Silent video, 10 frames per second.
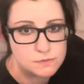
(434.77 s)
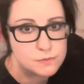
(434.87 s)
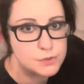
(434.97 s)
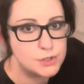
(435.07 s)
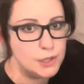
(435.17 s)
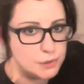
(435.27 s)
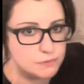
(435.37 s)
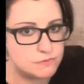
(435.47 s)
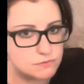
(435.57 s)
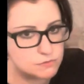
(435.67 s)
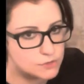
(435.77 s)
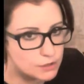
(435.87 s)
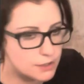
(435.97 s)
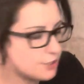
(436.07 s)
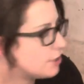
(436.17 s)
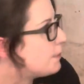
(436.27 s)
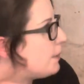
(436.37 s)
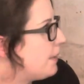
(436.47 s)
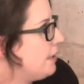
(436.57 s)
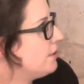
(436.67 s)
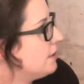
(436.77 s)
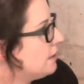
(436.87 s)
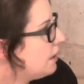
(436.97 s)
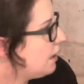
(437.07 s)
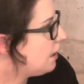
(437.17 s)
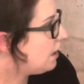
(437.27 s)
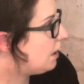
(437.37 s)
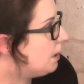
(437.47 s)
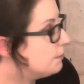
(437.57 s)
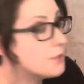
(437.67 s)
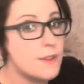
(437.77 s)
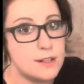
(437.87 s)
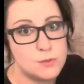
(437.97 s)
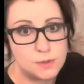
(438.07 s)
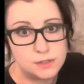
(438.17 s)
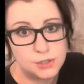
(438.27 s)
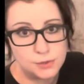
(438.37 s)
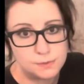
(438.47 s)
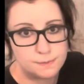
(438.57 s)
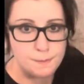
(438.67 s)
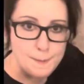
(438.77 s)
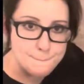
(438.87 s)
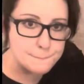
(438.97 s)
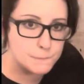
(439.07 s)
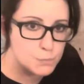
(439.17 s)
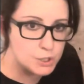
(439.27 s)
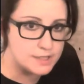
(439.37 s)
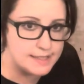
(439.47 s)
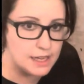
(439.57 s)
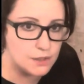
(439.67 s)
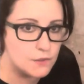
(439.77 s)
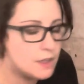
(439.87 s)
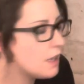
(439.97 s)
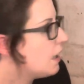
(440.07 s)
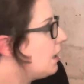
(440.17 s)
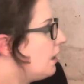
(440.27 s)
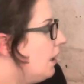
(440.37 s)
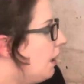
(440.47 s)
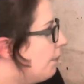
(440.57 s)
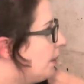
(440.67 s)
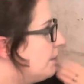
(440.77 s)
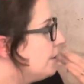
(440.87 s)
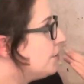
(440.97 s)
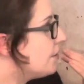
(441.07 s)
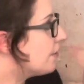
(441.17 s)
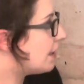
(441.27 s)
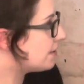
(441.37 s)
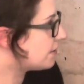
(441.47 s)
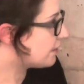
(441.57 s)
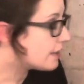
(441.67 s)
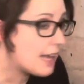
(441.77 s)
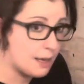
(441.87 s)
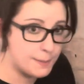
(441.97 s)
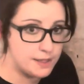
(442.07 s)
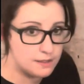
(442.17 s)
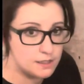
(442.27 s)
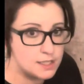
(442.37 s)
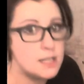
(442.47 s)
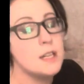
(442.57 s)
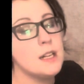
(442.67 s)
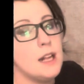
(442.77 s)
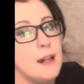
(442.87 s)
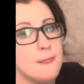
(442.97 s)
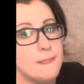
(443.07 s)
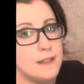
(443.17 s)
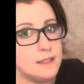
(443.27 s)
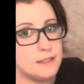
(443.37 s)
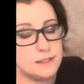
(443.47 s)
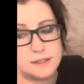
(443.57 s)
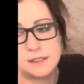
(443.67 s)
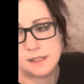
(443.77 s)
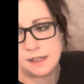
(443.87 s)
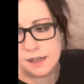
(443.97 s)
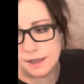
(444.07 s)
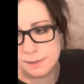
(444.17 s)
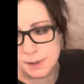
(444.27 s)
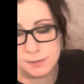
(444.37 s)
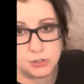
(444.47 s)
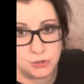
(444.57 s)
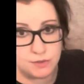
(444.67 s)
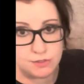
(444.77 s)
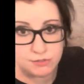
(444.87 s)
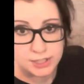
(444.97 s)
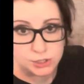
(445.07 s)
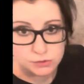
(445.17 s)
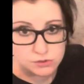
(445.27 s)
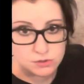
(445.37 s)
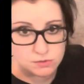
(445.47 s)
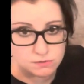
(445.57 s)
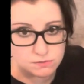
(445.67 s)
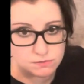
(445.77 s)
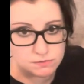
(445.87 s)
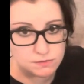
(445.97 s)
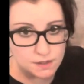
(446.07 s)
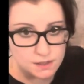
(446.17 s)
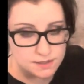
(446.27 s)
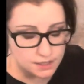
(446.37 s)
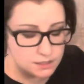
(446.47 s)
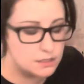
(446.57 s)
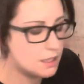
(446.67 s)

So don't rush it, be patient. So that's one coat, put it down. I'm going to do the rest of the cabinet, and then I'm going to do the 3 coats that I said.